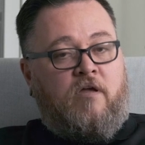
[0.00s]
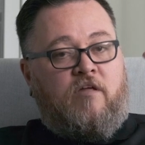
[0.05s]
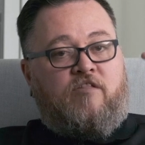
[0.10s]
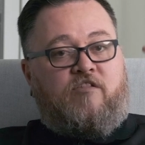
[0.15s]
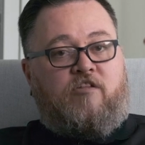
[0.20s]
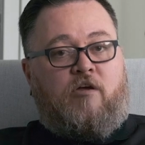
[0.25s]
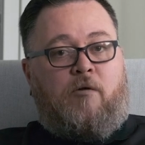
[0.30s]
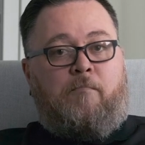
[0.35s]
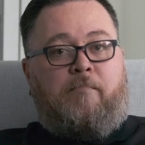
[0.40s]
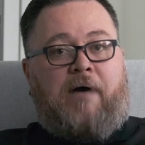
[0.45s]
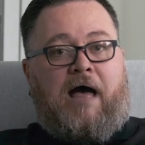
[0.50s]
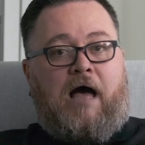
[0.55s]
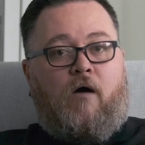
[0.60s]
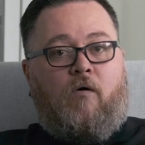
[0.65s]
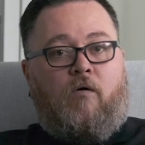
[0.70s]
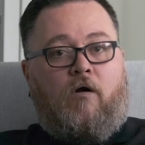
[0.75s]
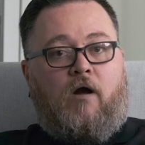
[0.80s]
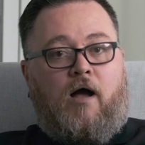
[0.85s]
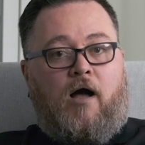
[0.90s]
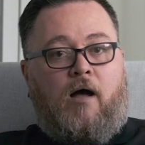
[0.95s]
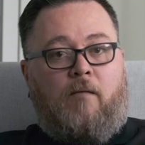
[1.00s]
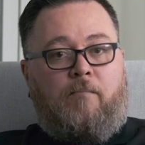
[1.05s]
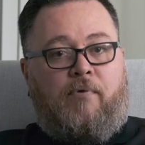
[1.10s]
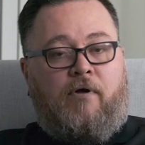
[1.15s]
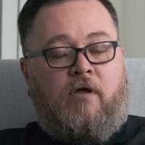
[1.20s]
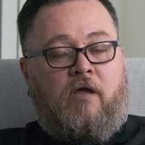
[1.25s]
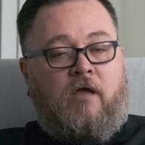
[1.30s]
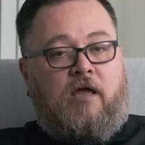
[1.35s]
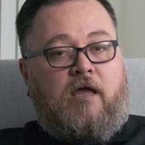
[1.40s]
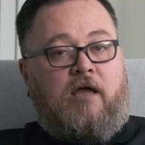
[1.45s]
some power up,
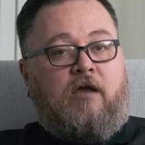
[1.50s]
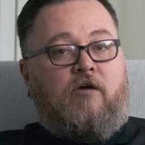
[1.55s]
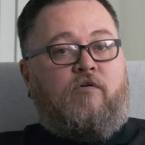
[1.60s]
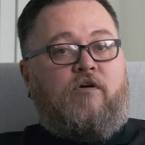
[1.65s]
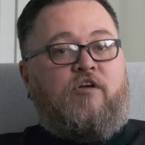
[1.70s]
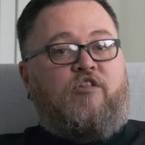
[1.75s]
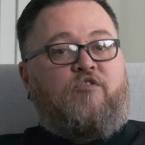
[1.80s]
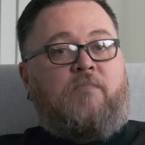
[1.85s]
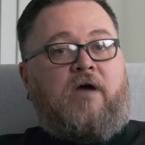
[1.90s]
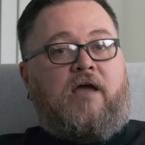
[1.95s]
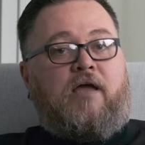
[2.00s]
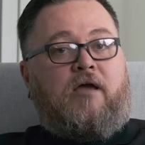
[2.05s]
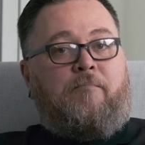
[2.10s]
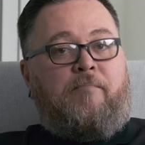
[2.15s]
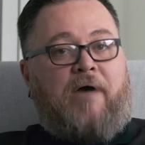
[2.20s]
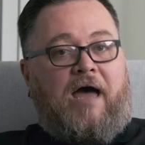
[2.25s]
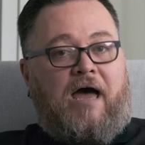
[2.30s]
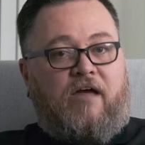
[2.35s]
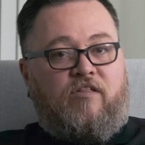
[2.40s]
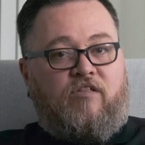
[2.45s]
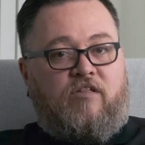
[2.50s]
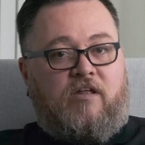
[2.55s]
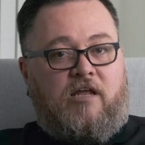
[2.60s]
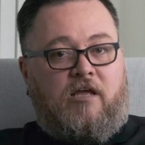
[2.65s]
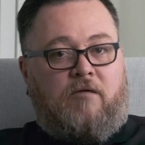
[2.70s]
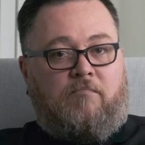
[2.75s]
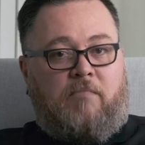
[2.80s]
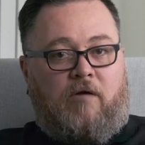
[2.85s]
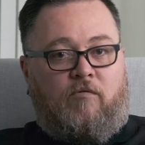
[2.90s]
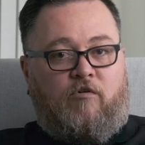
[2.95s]
increase my capacity
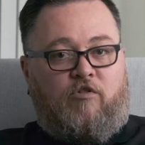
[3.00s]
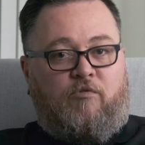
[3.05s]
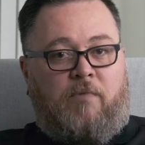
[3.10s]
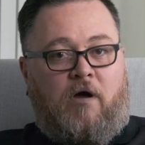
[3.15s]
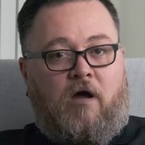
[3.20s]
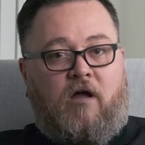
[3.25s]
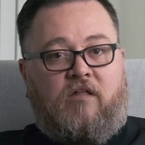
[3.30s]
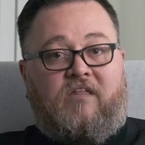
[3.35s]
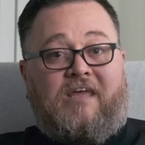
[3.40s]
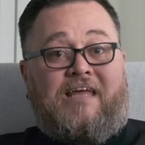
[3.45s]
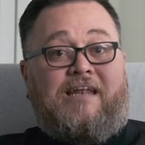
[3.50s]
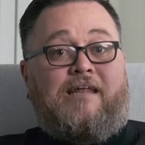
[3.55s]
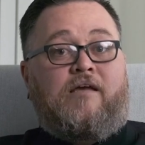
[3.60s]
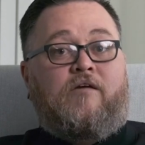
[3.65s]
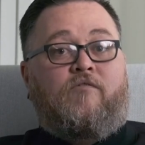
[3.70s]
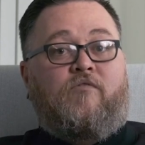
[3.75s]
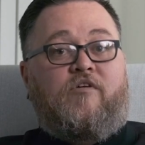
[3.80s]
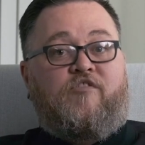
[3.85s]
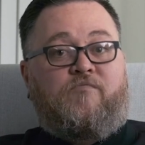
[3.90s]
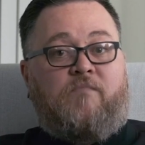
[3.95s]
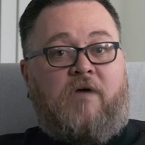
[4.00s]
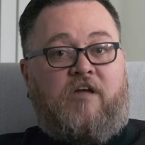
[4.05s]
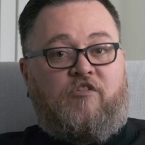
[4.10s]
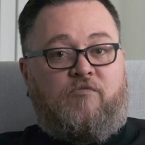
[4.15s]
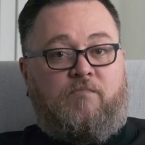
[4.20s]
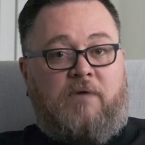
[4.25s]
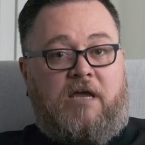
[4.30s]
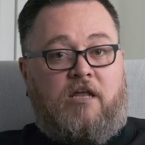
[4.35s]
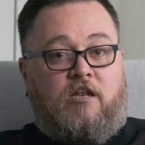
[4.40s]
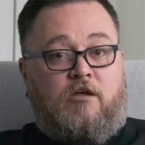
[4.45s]
and my response, and increase my
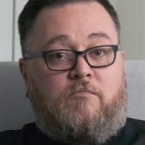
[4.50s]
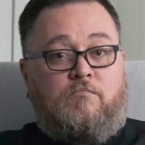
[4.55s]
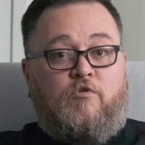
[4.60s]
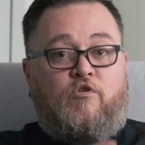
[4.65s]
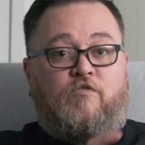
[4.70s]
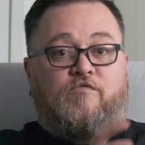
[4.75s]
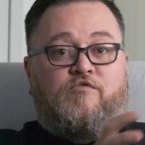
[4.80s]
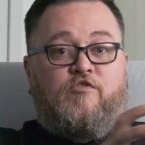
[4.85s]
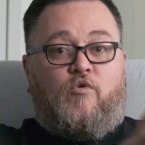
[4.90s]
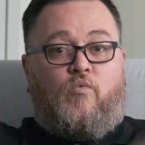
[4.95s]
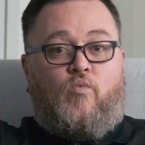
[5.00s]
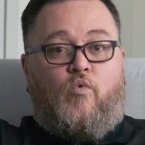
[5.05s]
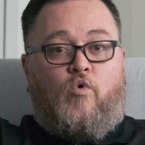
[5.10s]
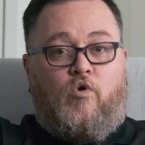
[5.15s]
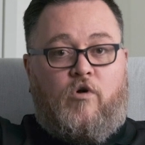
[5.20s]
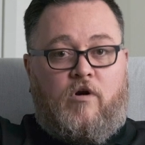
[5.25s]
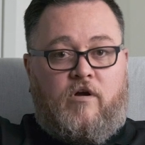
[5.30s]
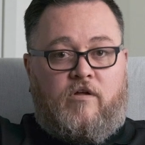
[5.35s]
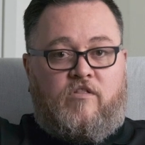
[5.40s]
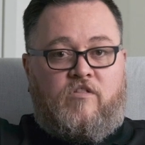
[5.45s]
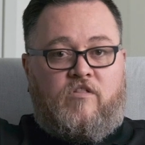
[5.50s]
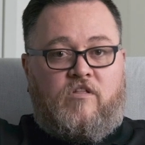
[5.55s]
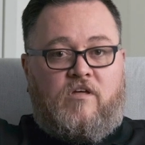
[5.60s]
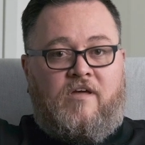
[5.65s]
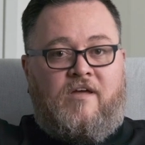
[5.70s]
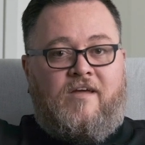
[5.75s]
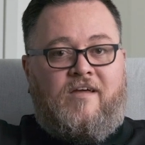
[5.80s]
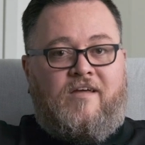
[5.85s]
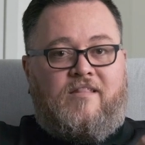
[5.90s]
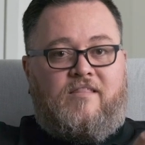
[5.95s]
speed and move towards,
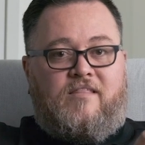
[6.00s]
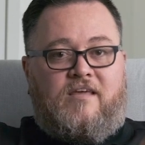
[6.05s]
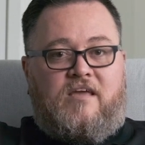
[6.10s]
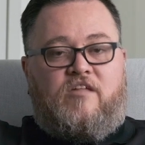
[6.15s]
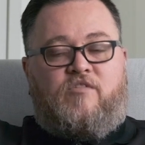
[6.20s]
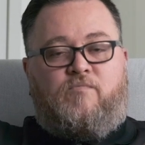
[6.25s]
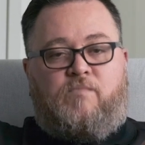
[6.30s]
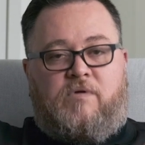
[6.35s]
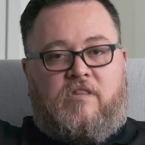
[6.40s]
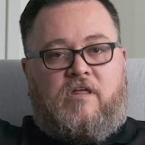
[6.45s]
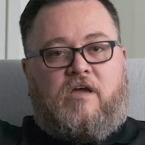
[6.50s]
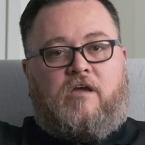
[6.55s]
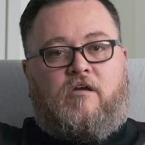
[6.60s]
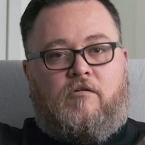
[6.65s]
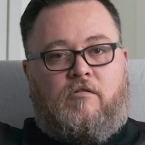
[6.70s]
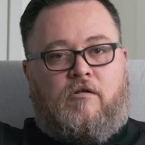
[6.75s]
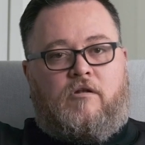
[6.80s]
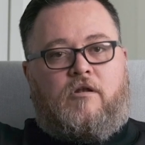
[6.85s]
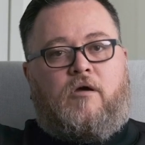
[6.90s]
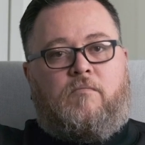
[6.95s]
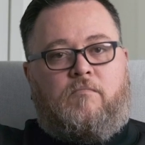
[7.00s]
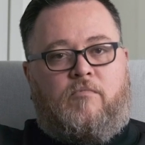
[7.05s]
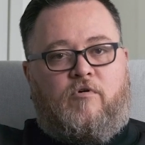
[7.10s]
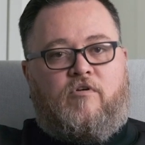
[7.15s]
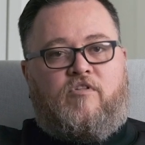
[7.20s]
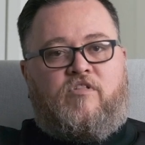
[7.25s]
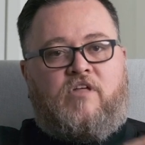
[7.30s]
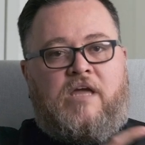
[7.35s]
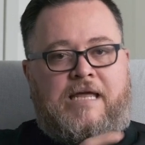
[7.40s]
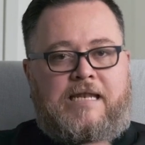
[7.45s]
these particular
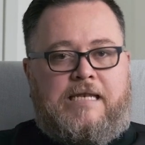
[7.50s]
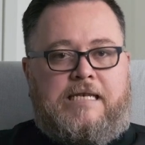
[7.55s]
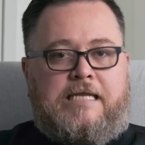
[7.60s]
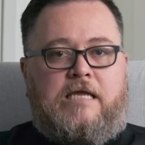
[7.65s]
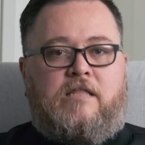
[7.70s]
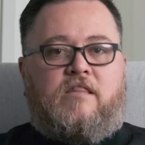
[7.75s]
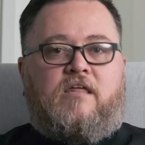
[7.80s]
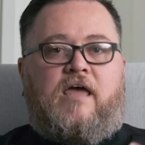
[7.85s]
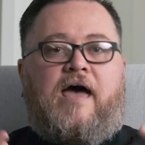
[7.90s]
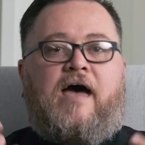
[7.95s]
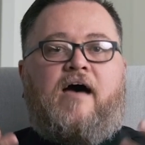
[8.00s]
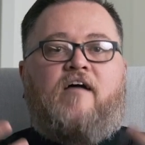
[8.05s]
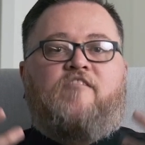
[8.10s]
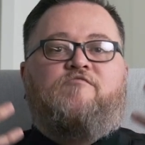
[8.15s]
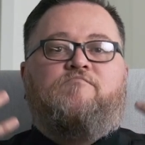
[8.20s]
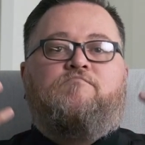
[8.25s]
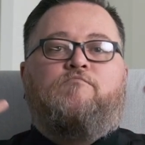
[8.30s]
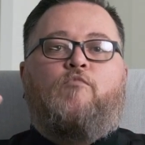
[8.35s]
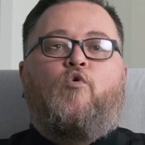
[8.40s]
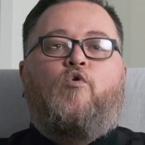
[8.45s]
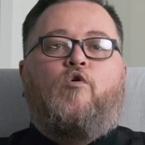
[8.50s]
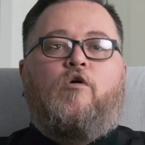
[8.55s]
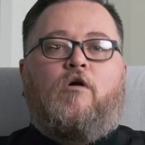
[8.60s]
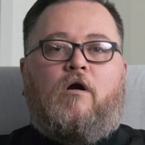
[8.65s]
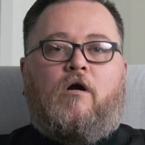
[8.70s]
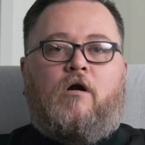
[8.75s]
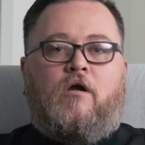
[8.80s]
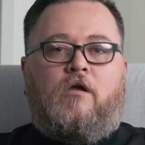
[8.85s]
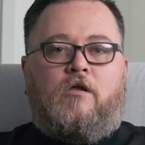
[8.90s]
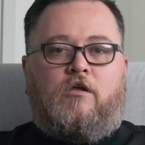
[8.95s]
numbers need to have
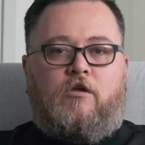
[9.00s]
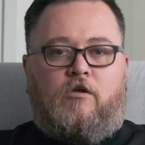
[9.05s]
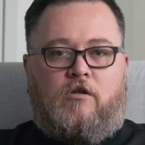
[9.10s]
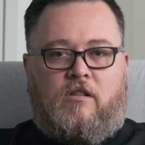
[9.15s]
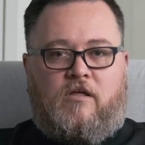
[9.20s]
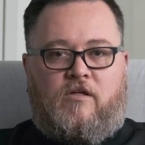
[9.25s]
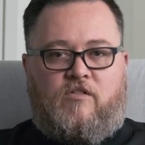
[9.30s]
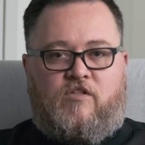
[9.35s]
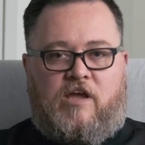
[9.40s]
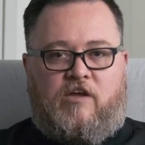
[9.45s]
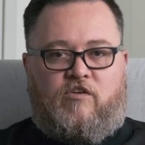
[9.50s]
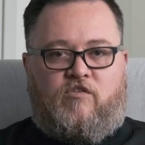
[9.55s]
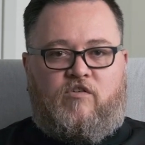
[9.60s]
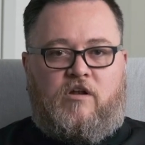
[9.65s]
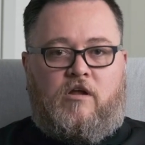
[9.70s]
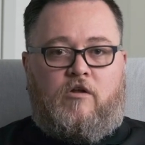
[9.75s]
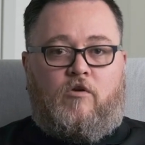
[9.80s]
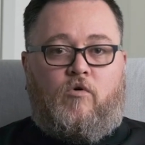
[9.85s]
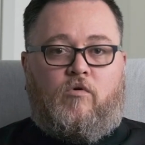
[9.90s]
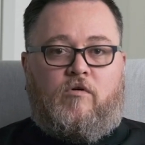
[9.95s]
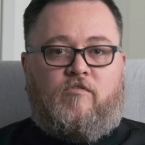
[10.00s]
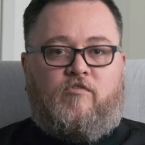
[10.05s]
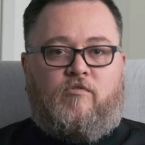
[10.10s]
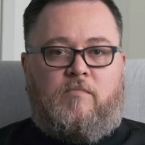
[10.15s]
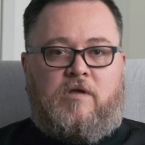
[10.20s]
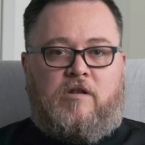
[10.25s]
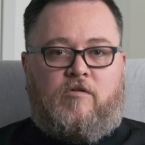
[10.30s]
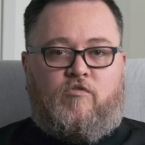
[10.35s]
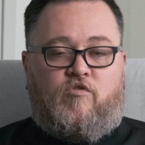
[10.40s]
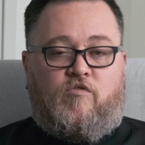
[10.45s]
more utilization in order for
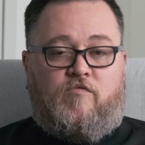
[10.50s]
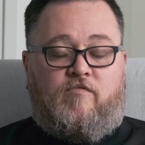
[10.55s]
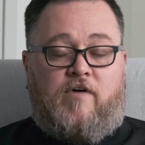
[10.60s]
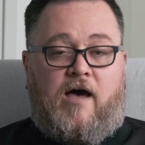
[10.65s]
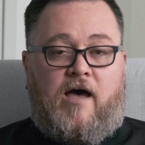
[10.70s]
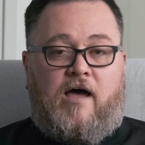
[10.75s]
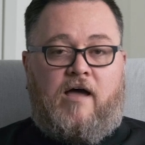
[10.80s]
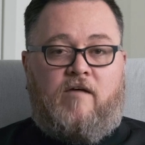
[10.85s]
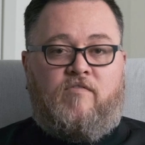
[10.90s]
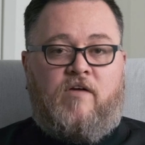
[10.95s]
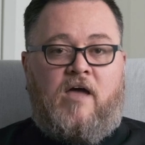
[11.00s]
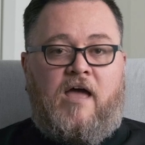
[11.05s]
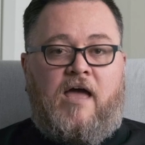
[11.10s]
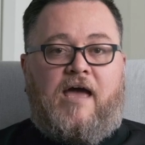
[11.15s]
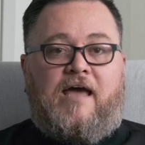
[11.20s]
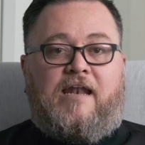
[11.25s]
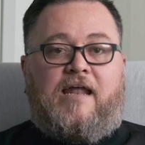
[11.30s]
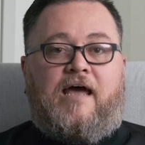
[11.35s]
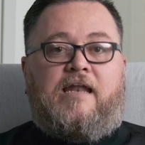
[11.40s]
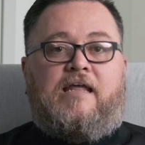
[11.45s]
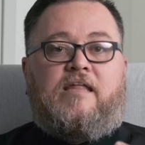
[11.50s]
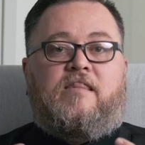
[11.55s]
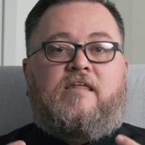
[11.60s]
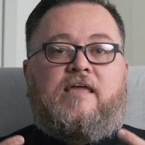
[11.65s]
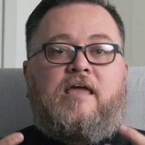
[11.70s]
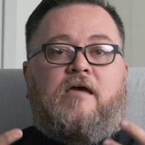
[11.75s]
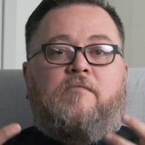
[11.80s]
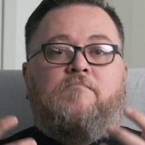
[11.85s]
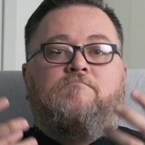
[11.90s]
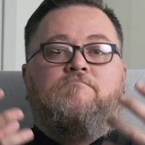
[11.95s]
me to survive, and I need to
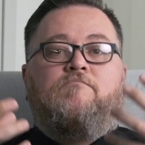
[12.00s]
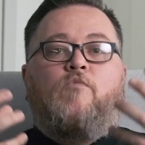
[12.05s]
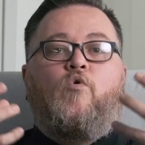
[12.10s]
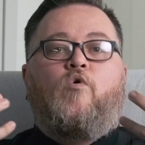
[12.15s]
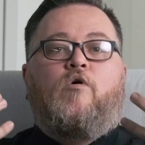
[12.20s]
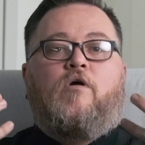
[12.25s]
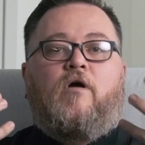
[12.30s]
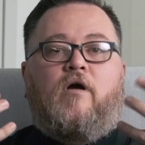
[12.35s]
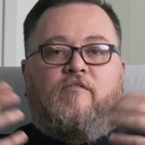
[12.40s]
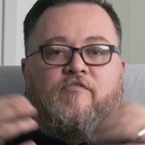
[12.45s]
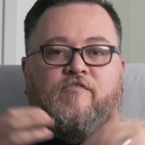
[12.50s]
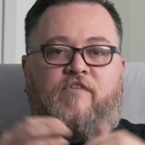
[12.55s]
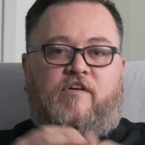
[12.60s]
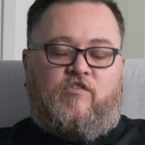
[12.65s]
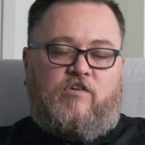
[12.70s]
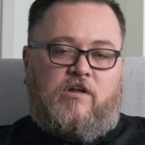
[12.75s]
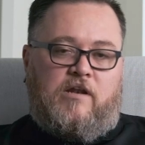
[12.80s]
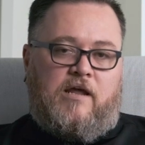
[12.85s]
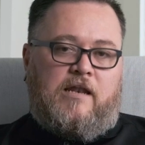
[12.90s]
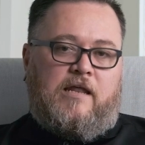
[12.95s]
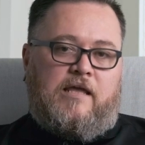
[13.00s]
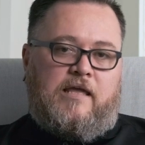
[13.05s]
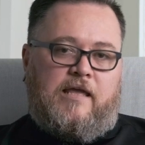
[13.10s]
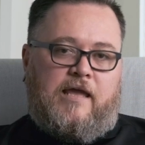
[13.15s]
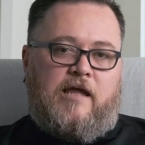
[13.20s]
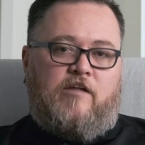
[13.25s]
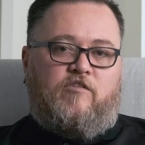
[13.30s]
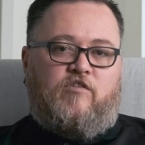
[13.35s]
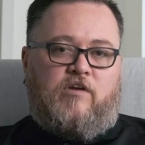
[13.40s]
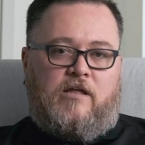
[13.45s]
get more efficient at
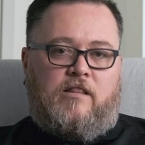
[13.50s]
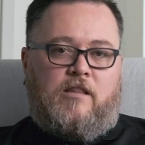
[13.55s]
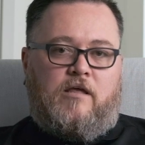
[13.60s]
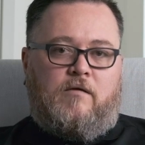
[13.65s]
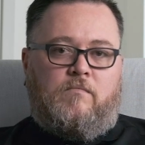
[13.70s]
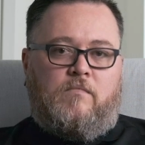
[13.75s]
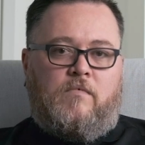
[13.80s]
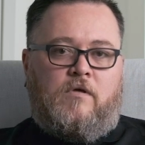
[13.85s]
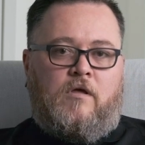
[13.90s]
engaging in them.